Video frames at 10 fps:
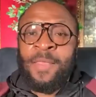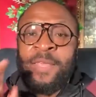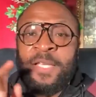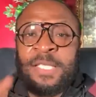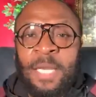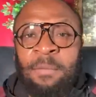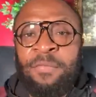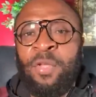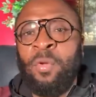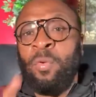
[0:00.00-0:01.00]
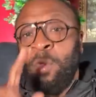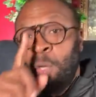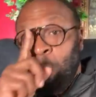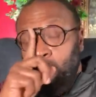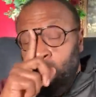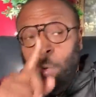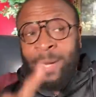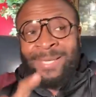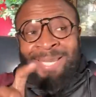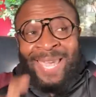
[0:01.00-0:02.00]
There are some of you who are
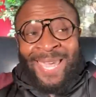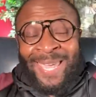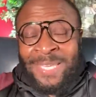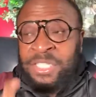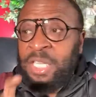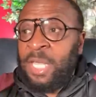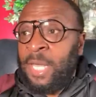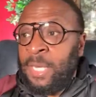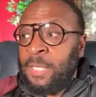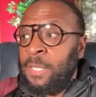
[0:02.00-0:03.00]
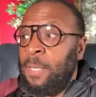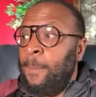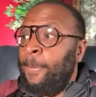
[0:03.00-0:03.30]
engaged in